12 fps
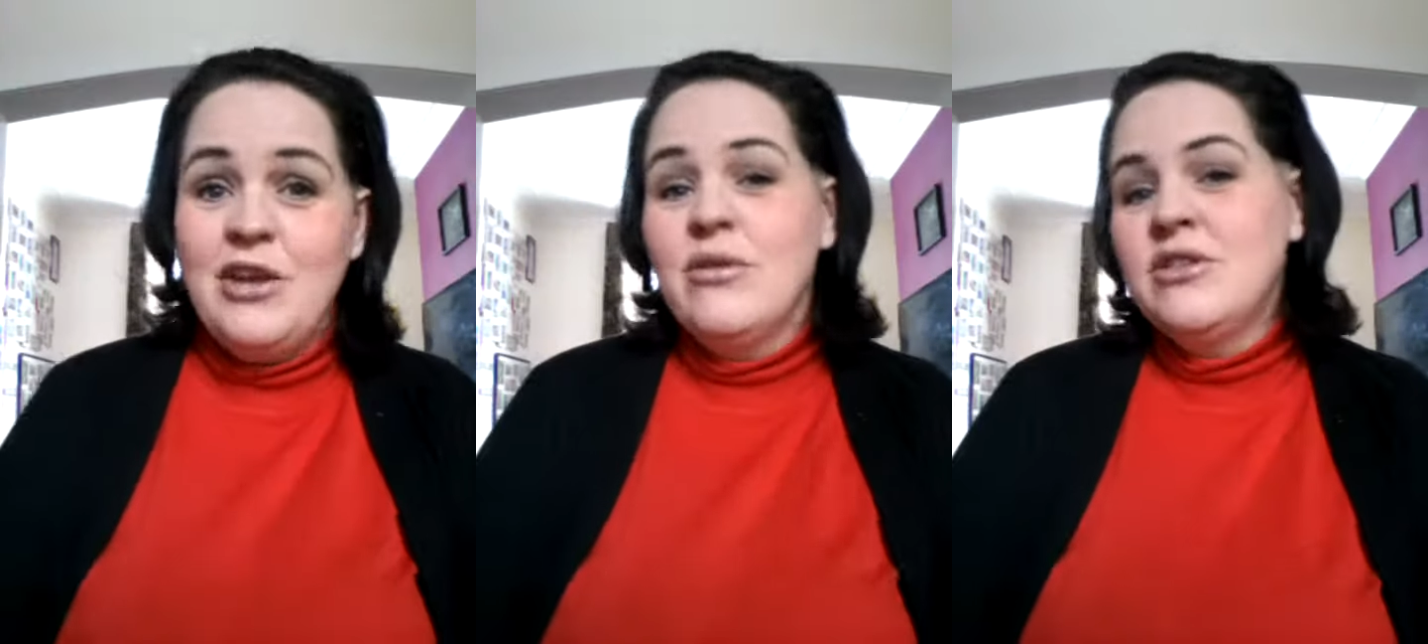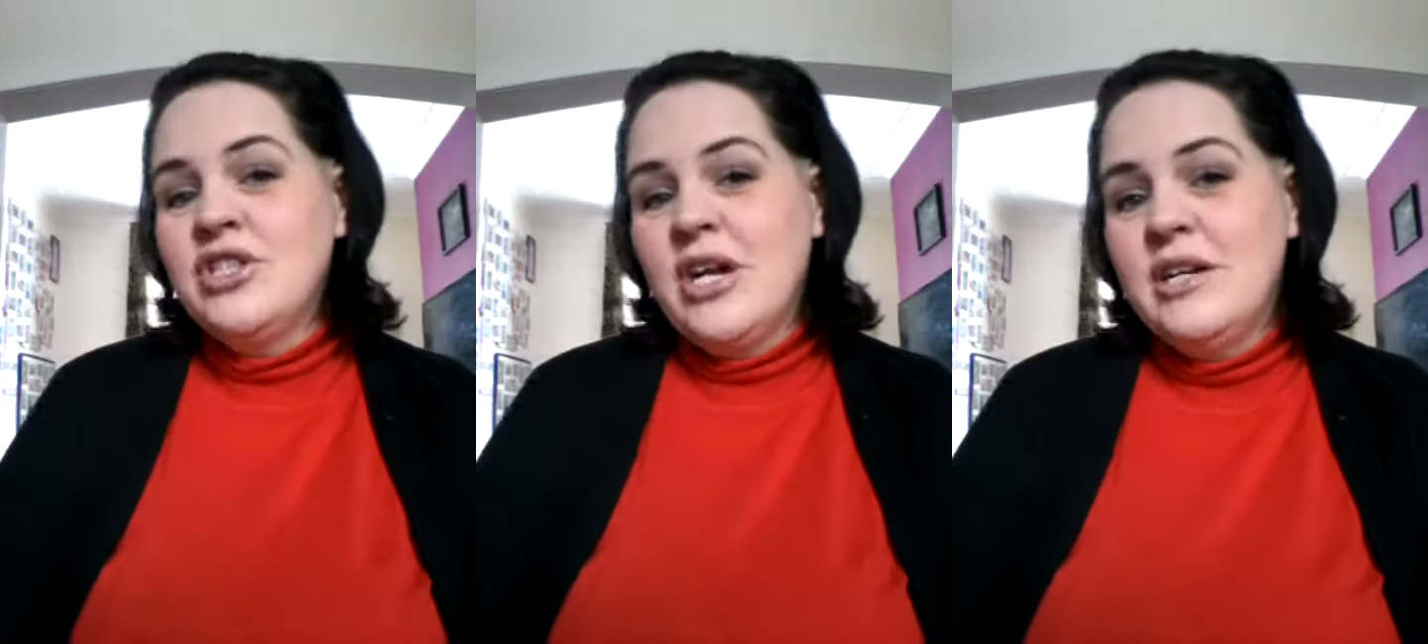
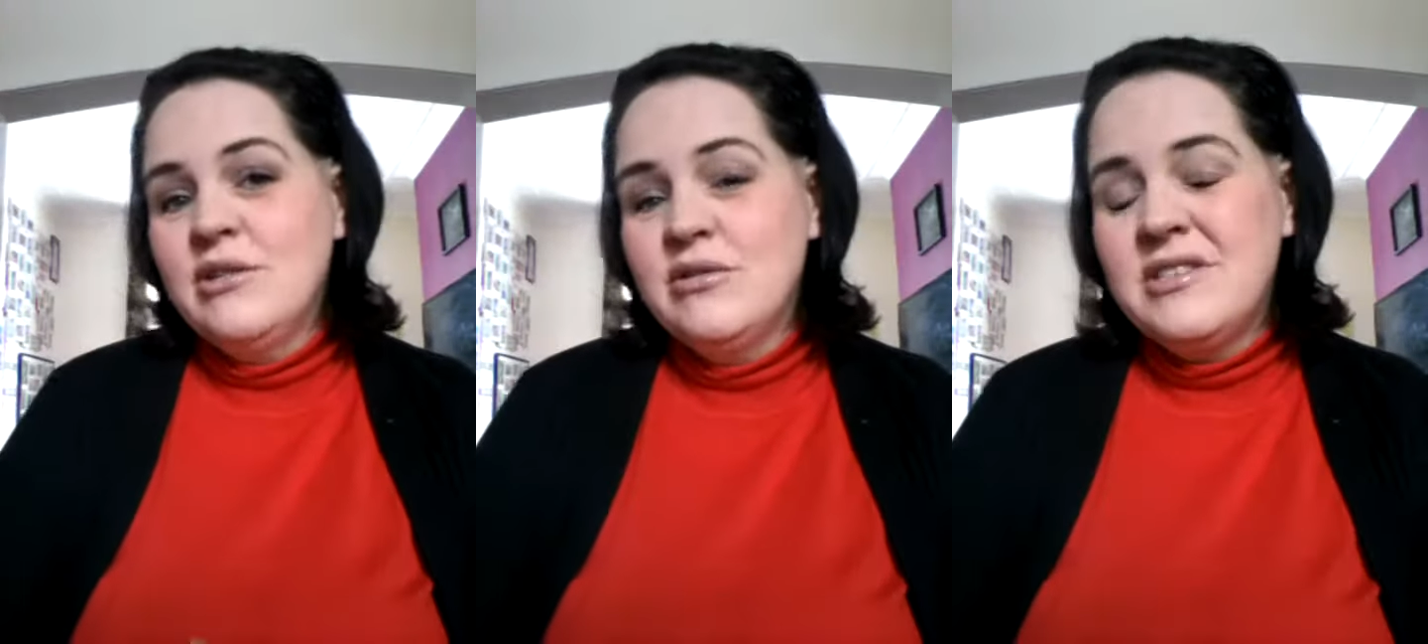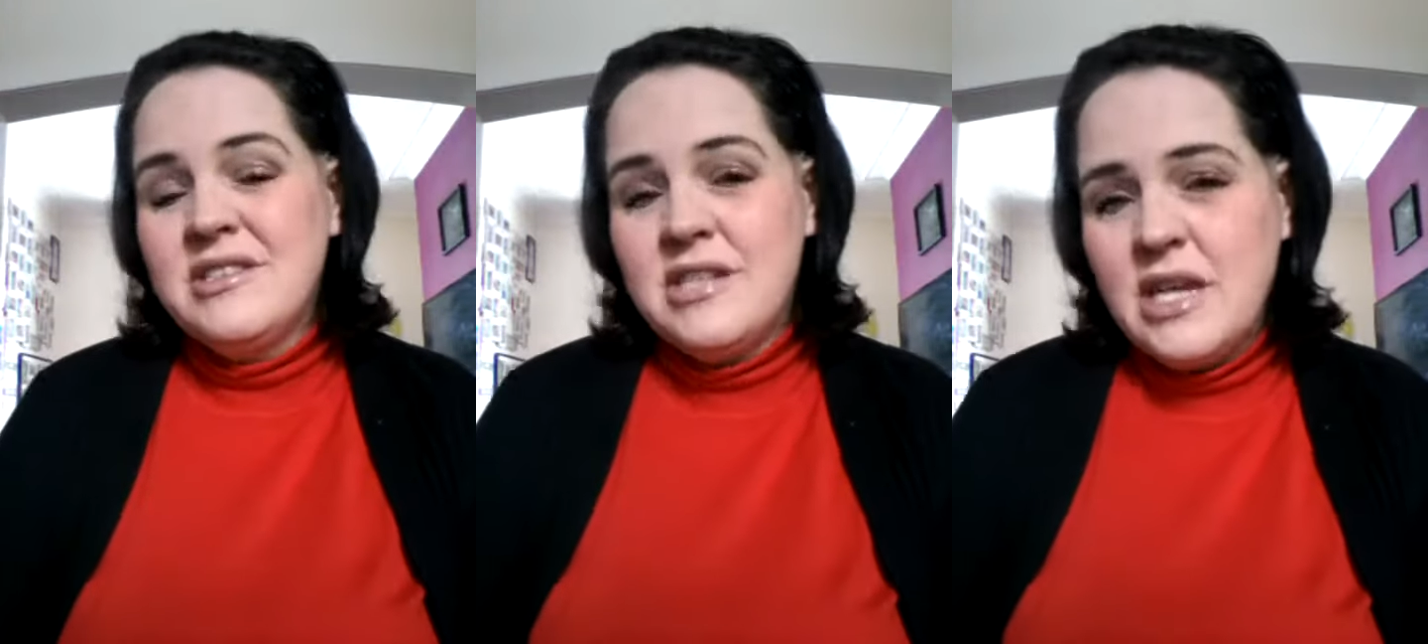your
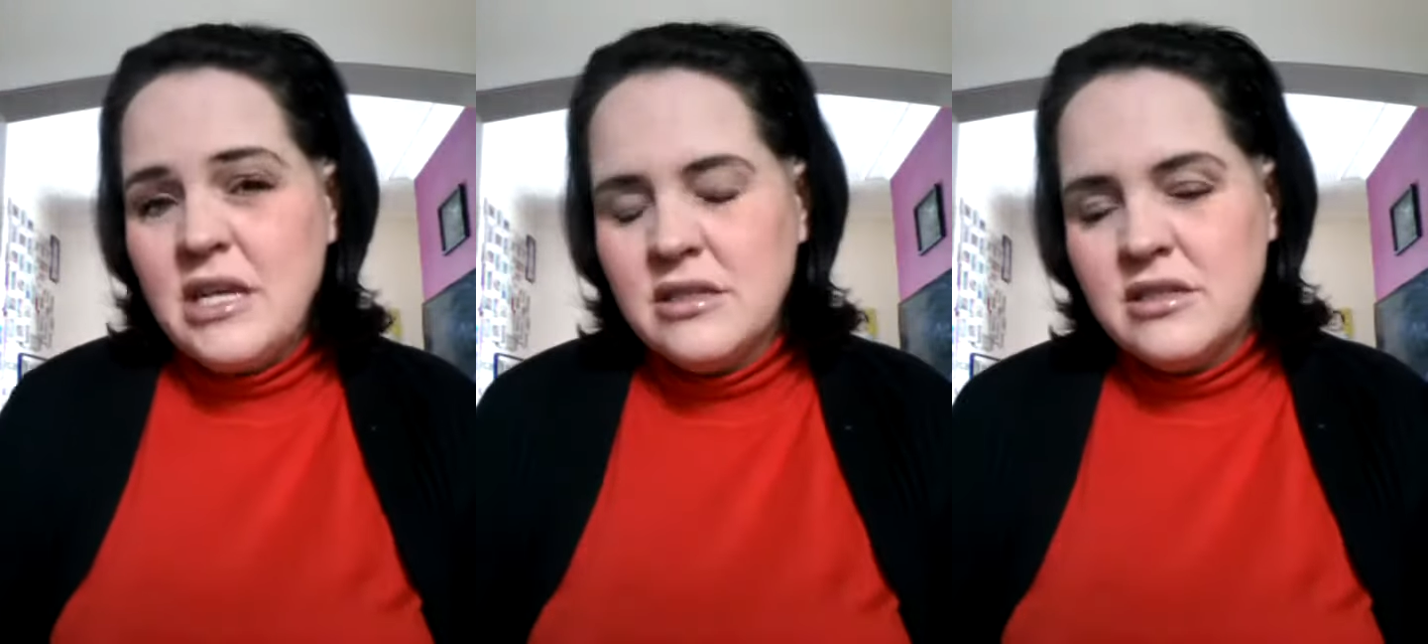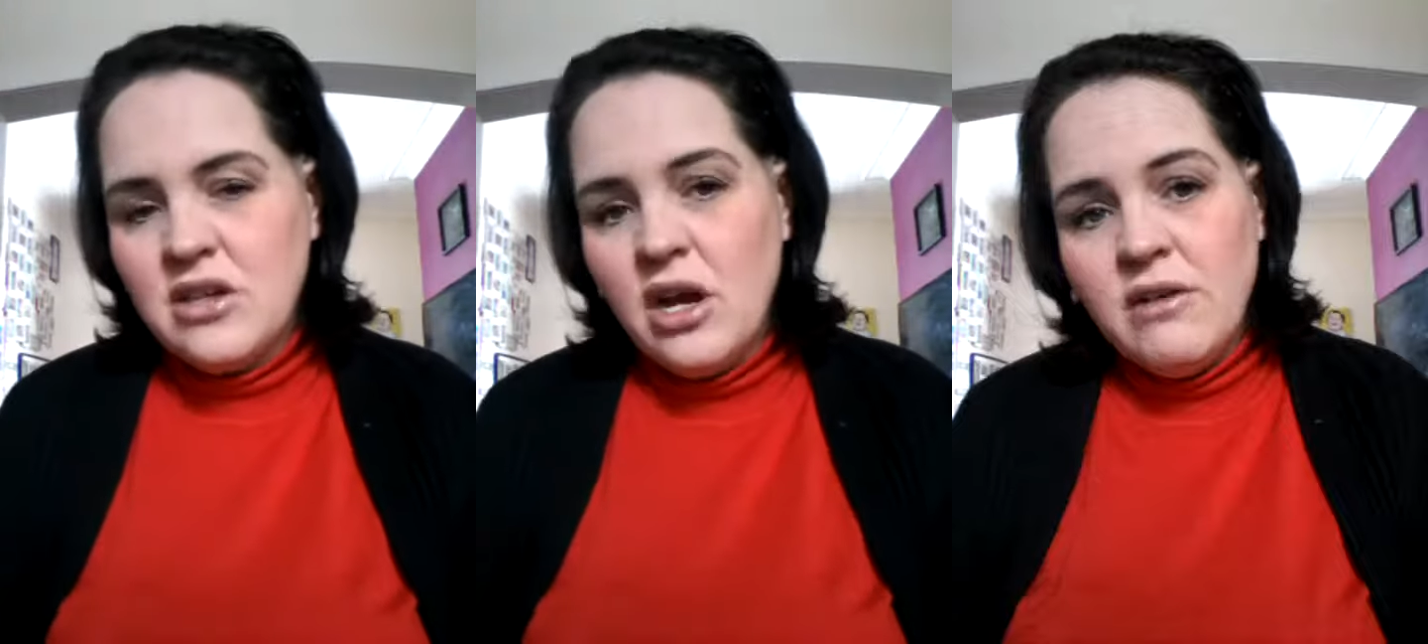child's teeth
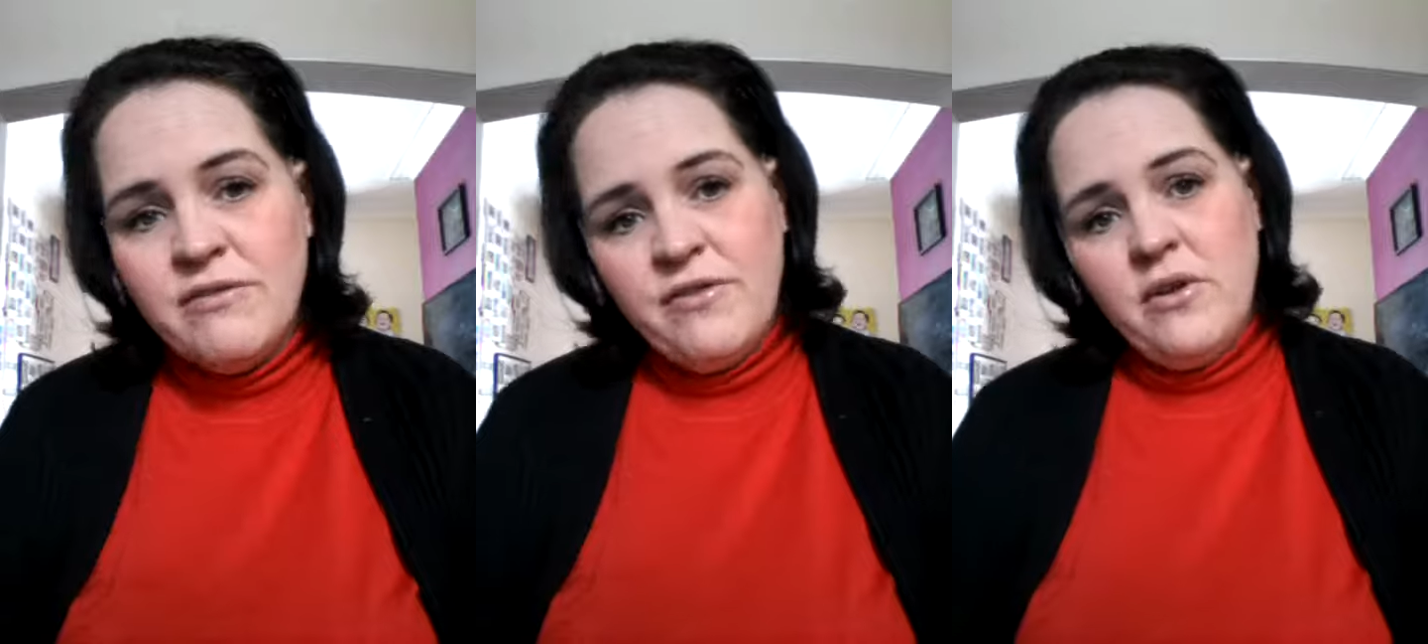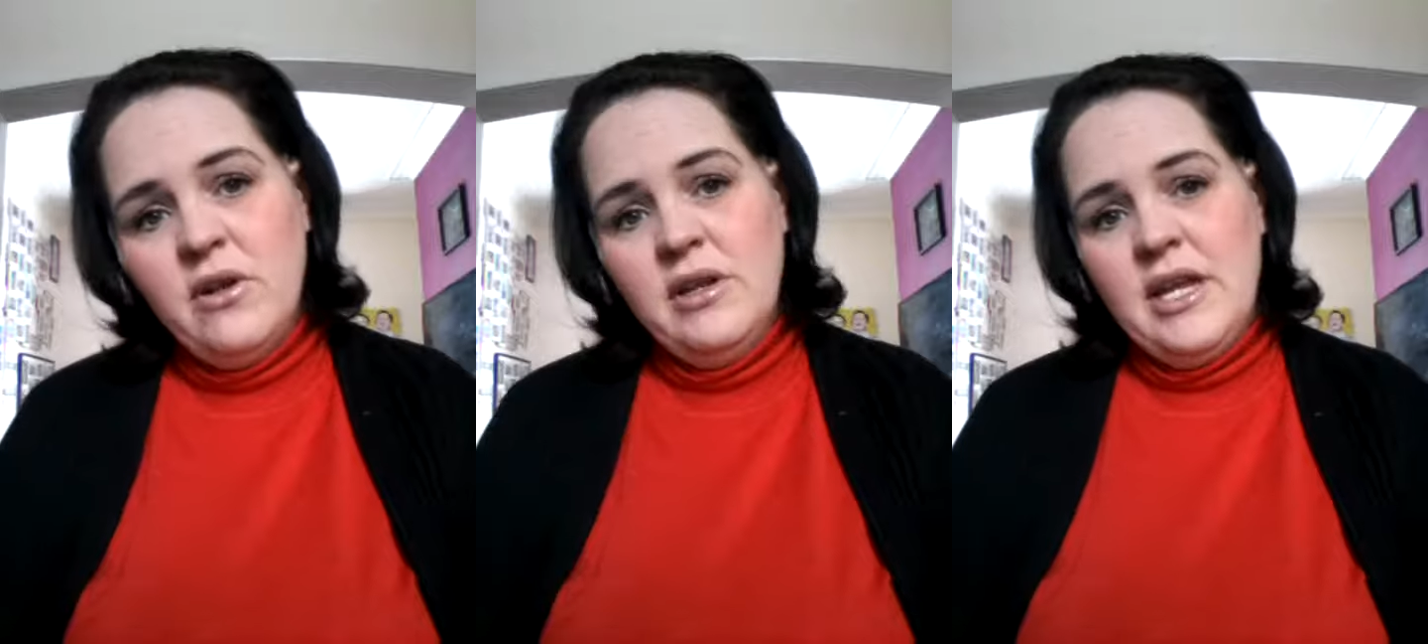start
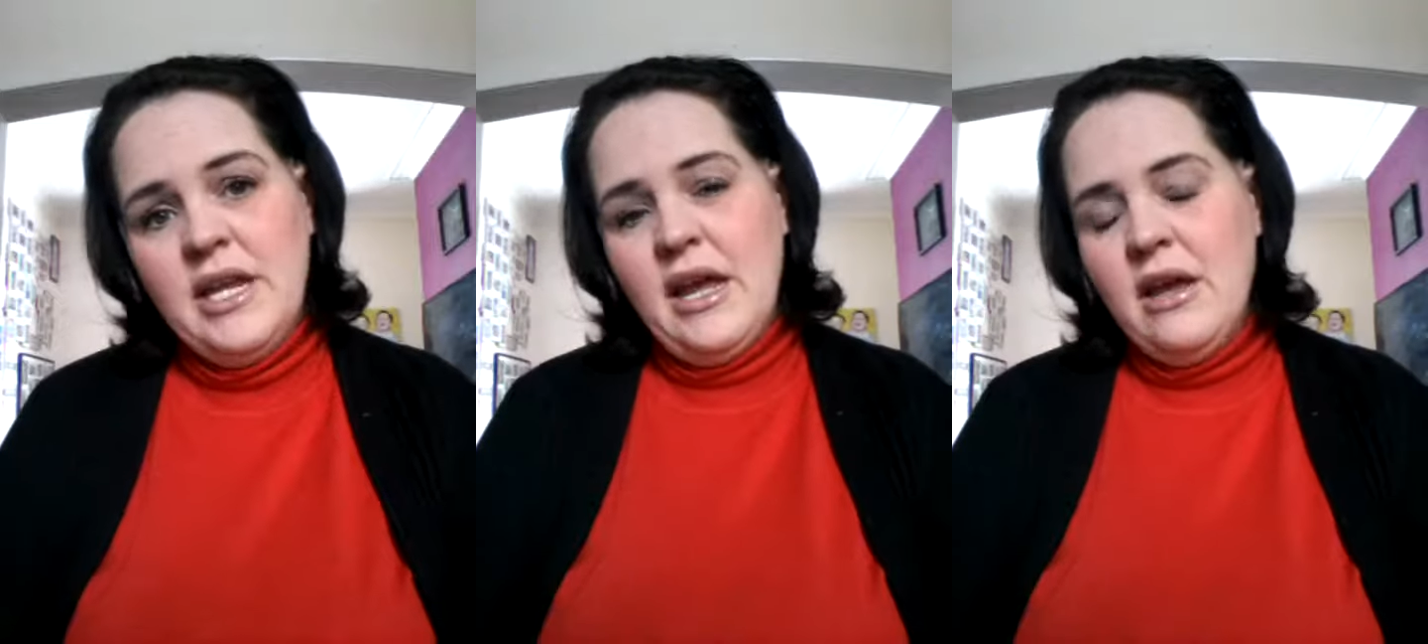falling